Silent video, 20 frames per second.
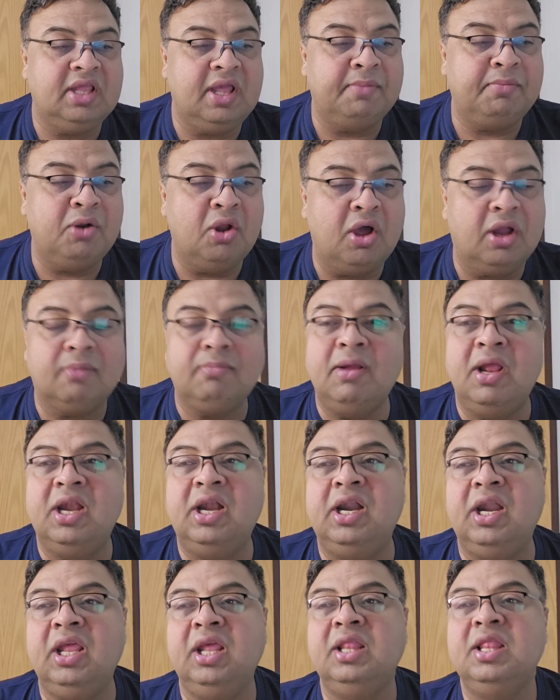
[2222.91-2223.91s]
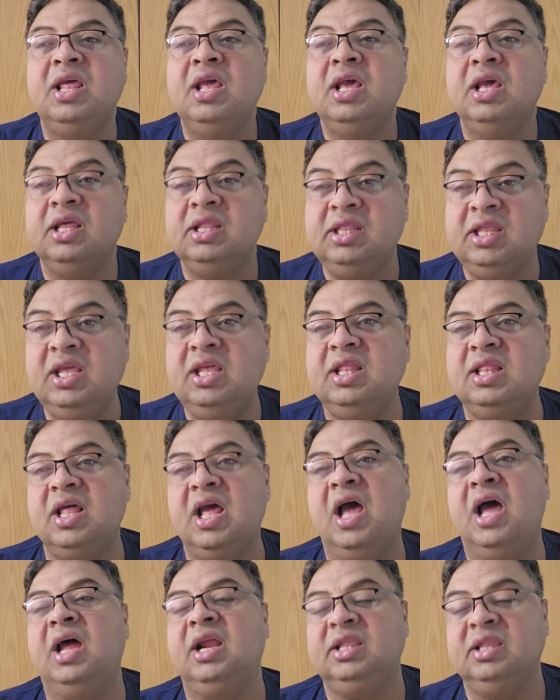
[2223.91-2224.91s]
abnormalities. These
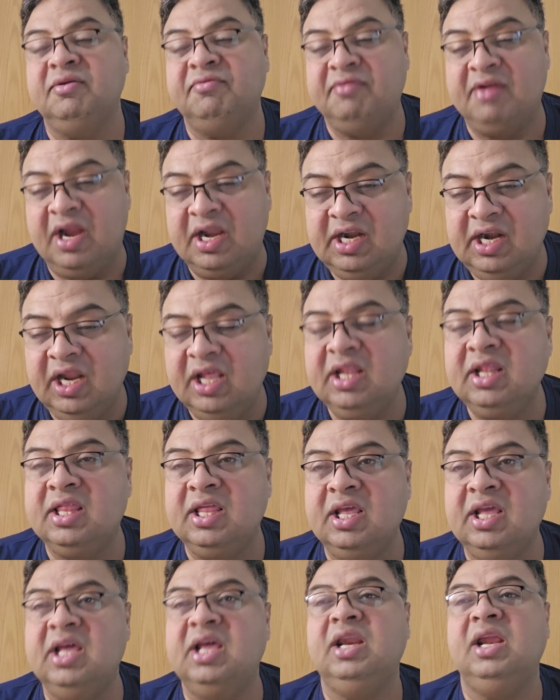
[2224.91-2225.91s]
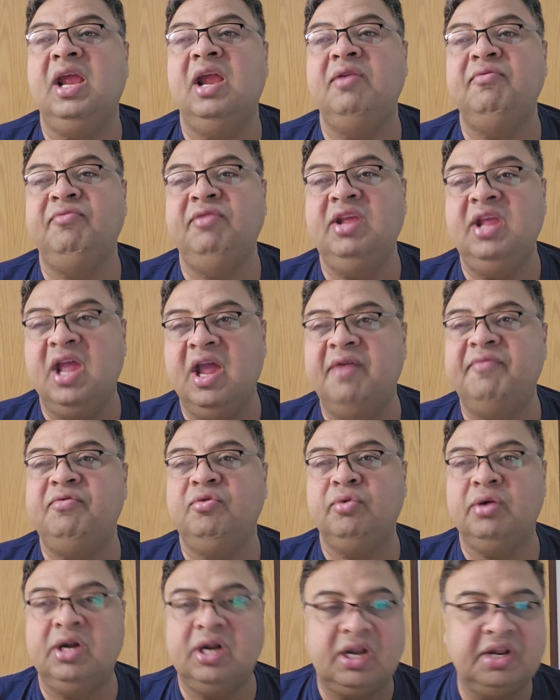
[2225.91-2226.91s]
are the findings here, and we have
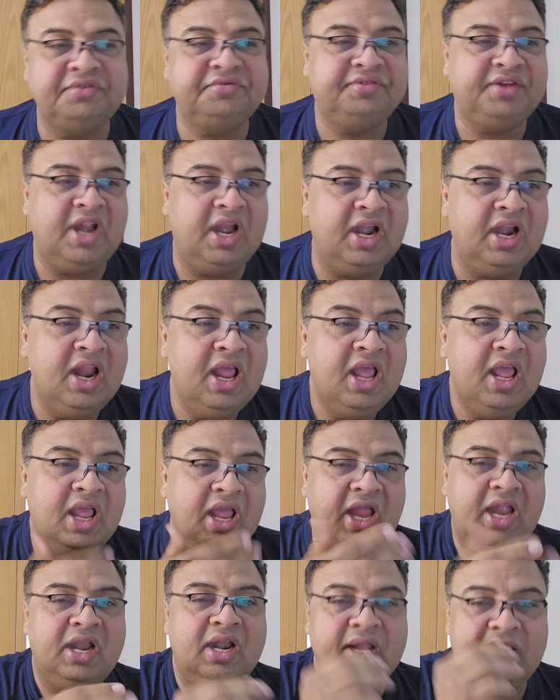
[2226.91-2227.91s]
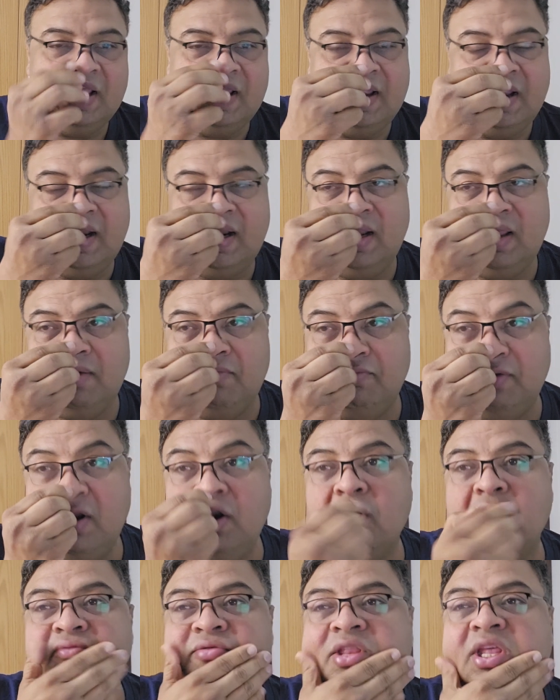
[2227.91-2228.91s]
to understand, and
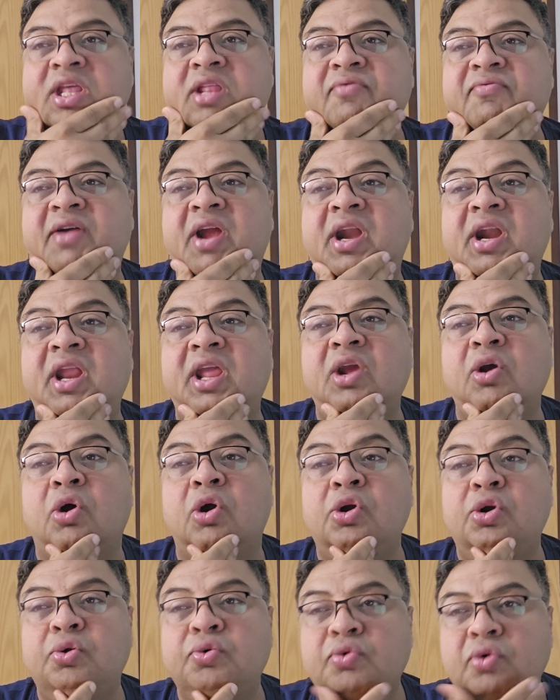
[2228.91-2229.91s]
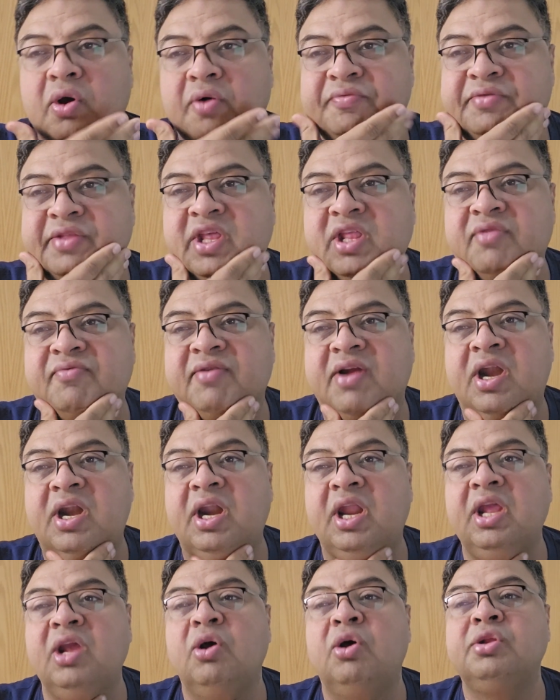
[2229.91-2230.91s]
one of these findings or two of these
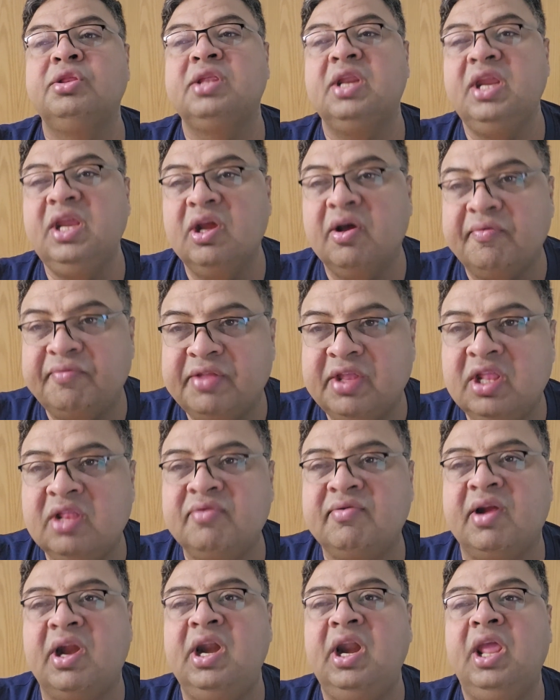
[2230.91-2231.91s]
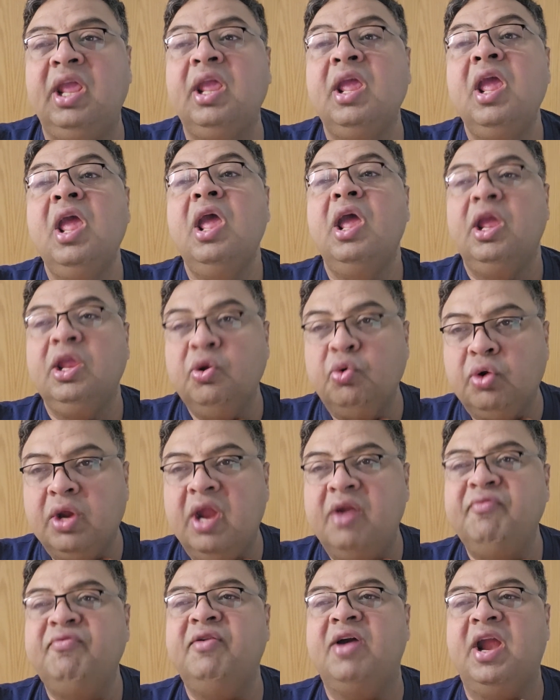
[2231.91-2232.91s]
findings or three of these findings you
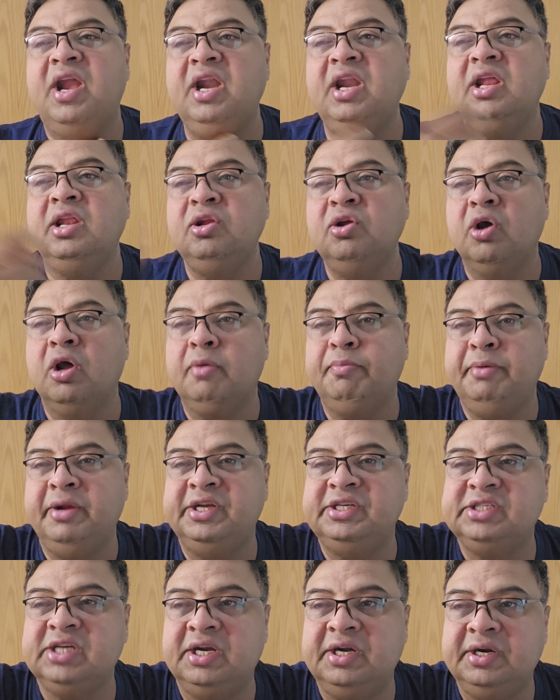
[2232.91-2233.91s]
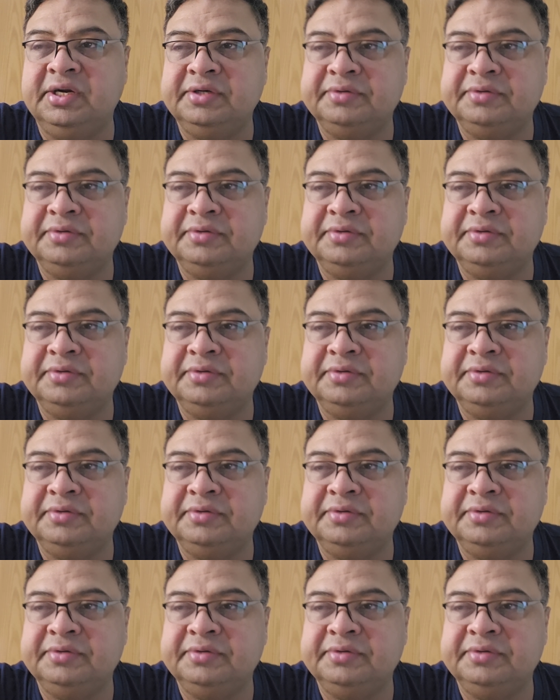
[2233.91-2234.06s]
can find in your patient.